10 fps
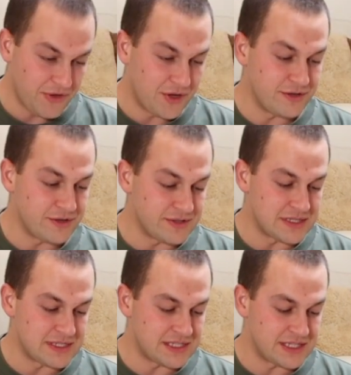the good news
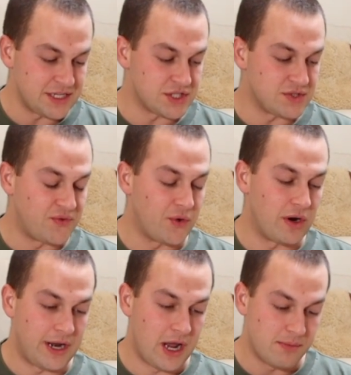is it's ages 4
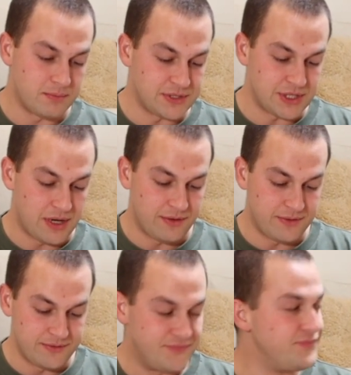and up,
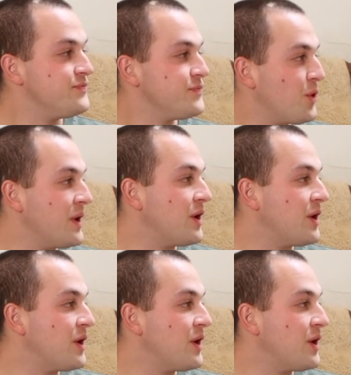so we